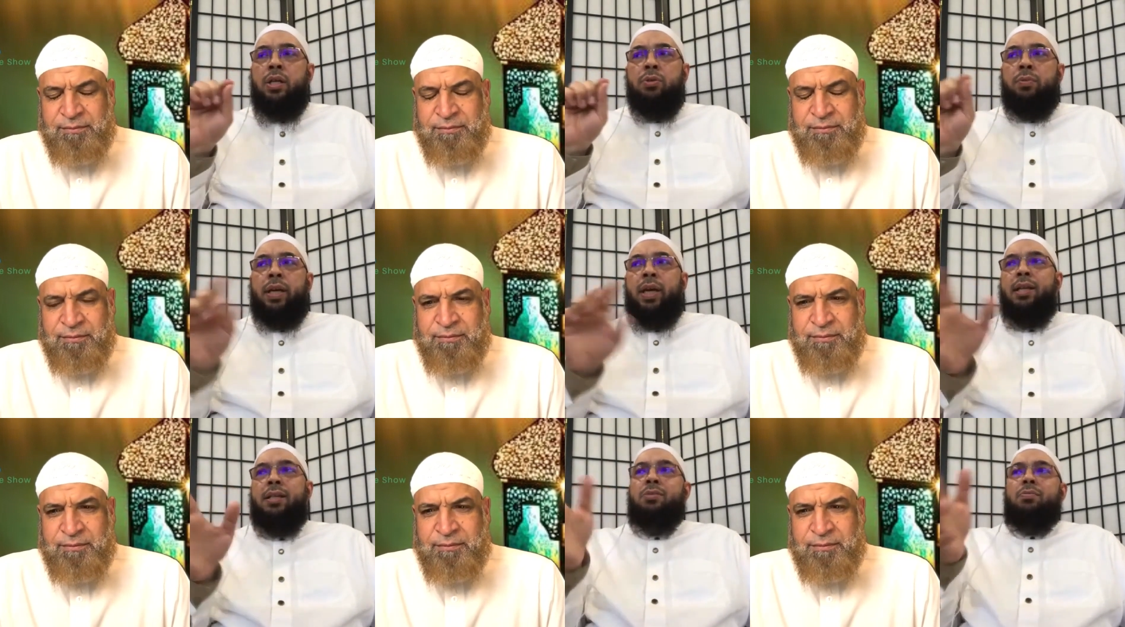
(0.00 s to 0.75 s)
Speaker 1: So we
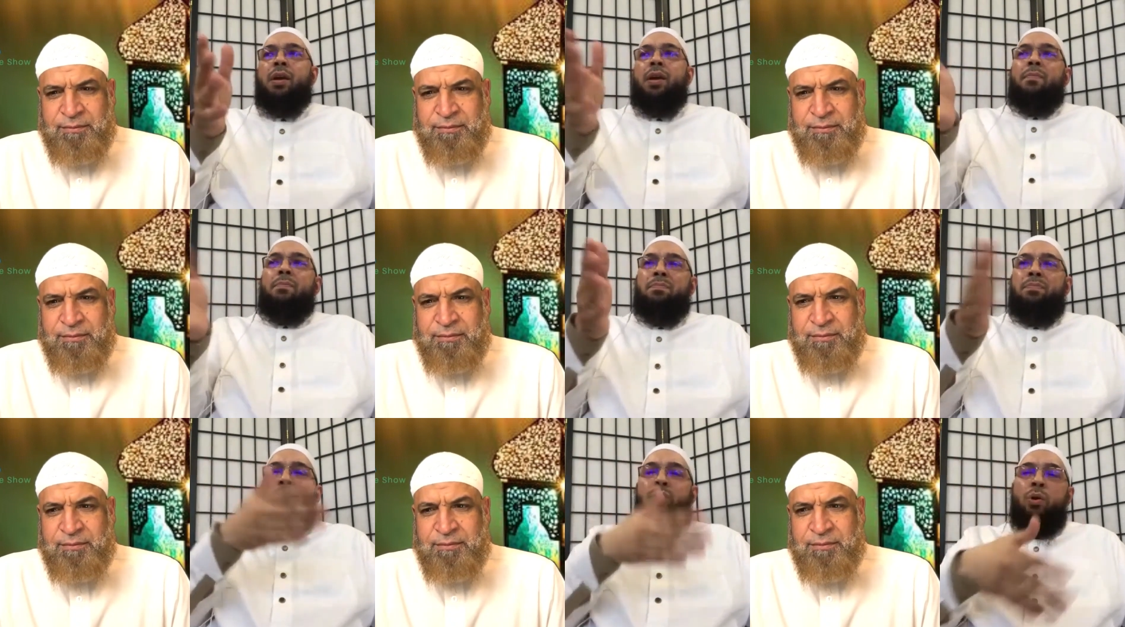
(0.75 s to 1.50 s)
can't just
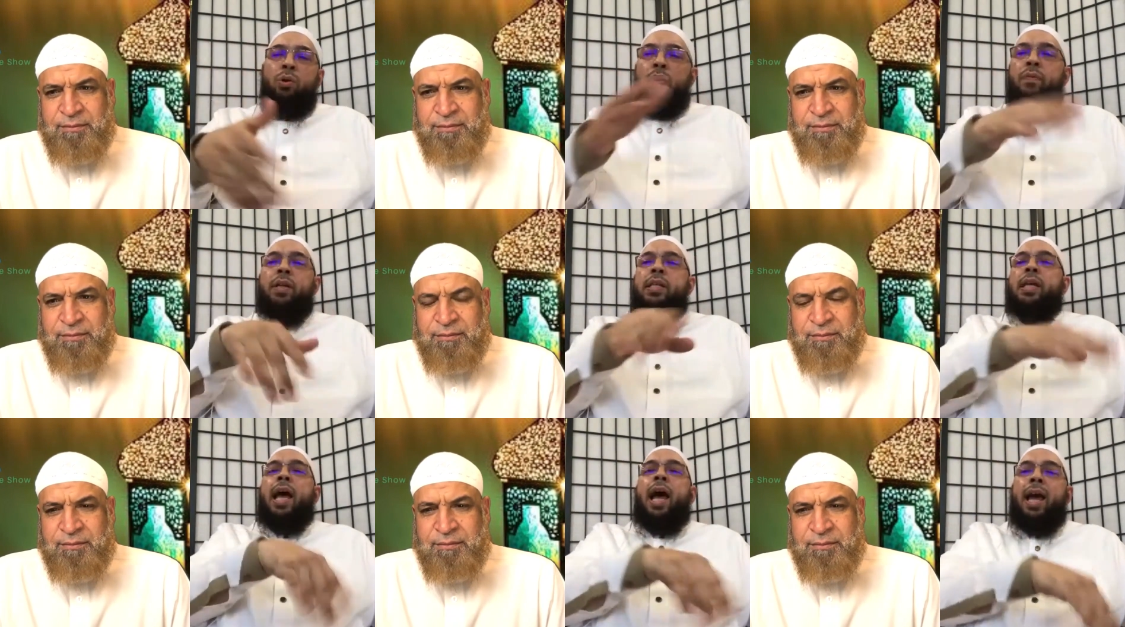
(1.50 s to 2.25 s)
roll over
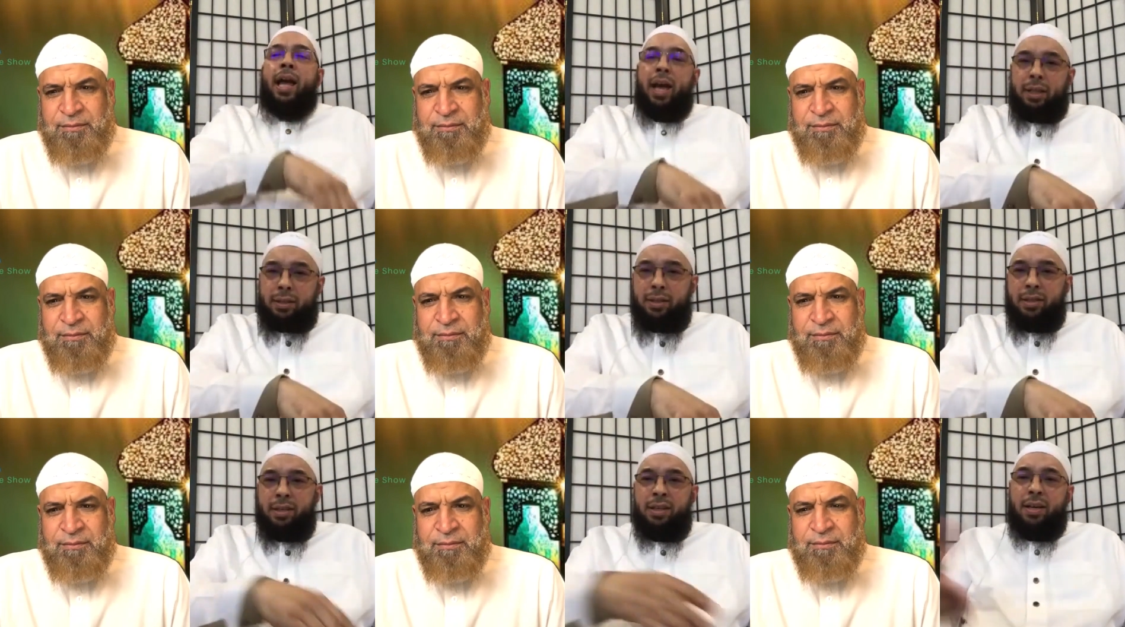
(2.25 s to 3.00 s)
these
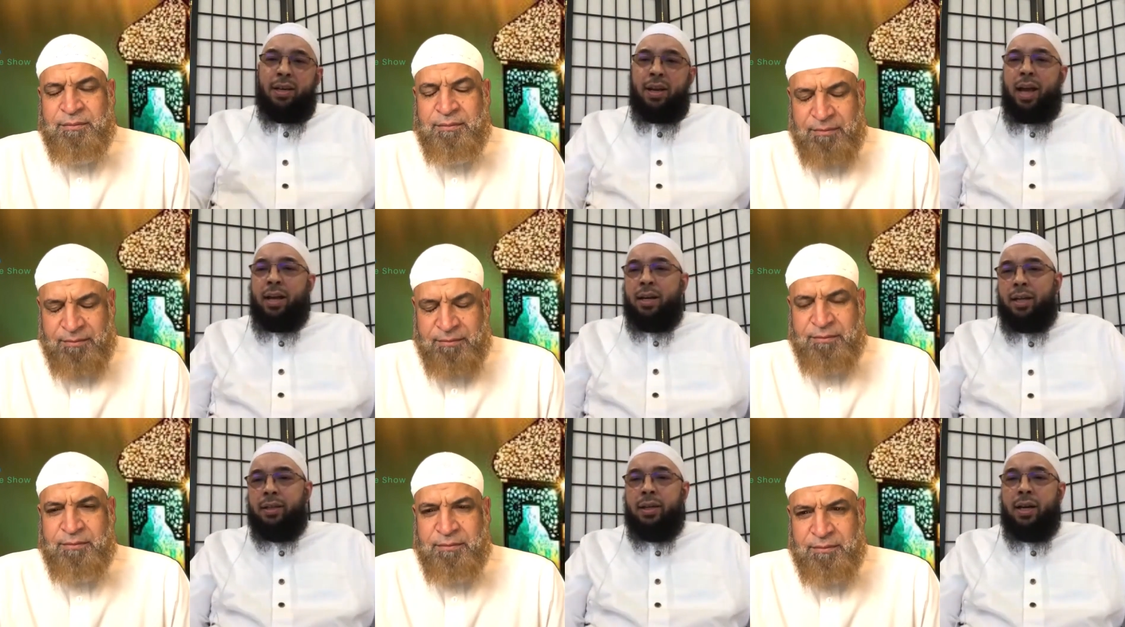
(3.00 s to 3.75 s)
ayat and, and
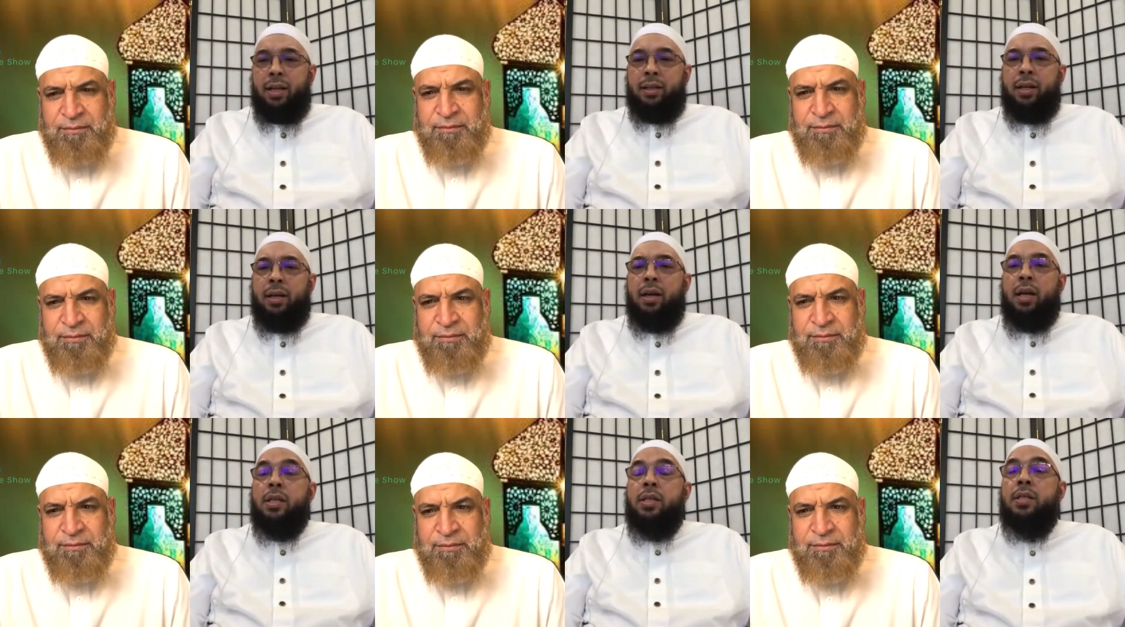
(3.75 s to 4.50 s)
act like they're not there.
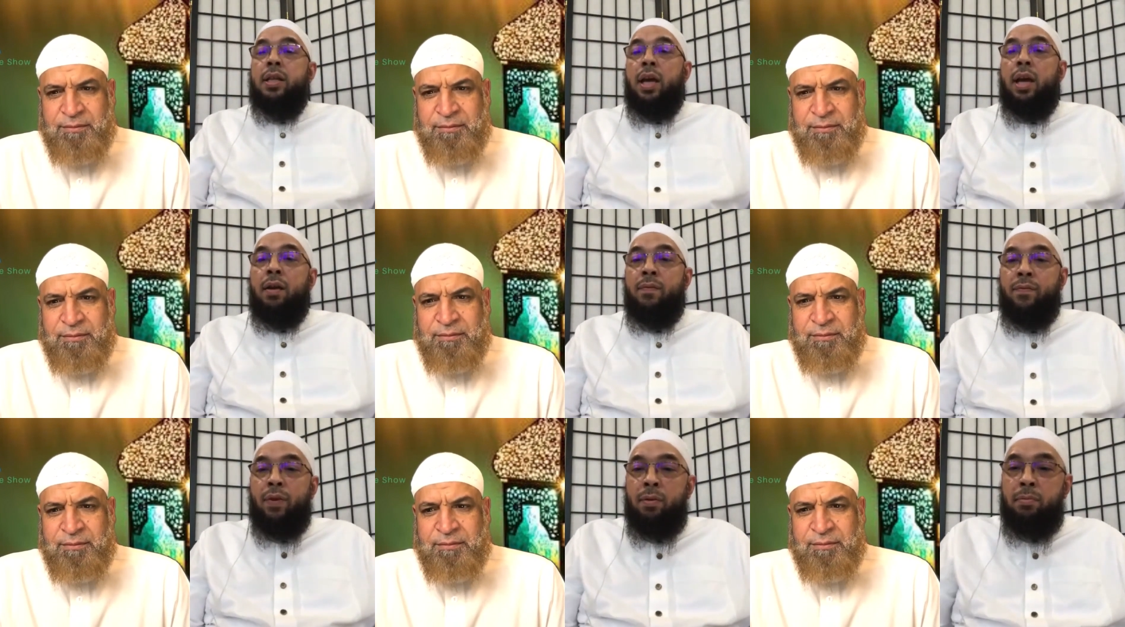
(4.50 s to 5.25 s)

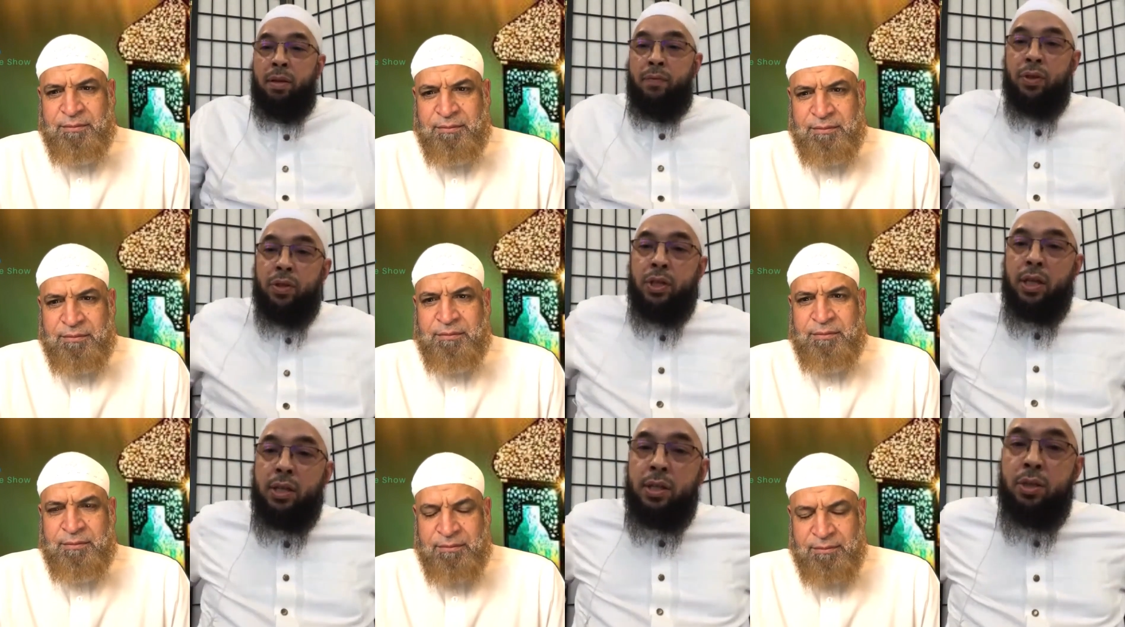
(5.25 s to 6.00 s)
Stand firmly for
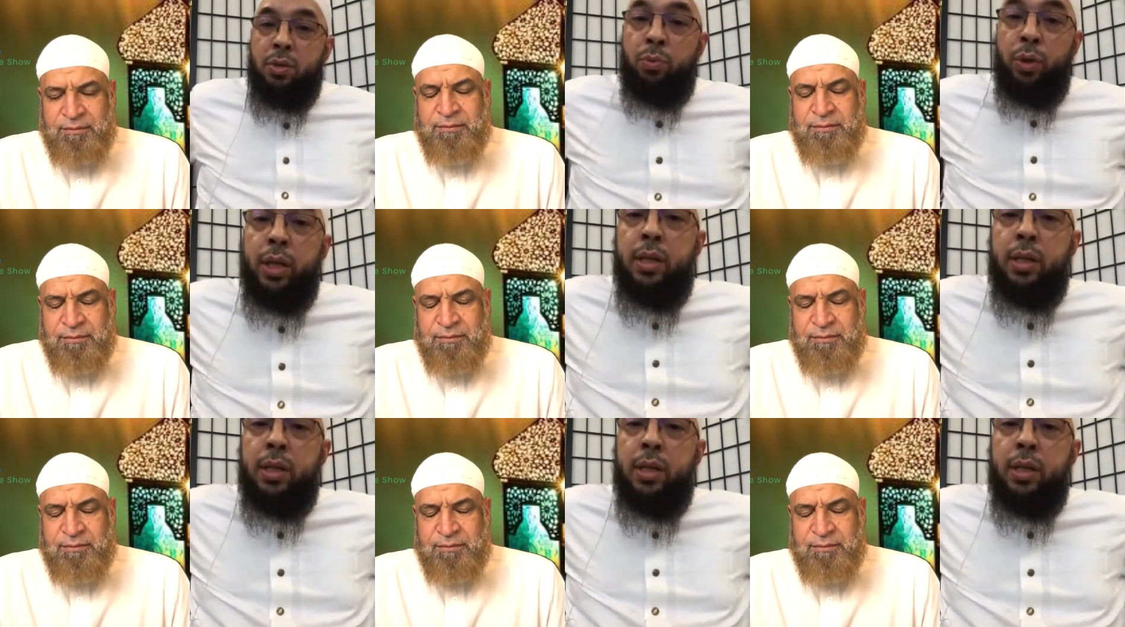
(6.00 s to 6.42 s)
justice,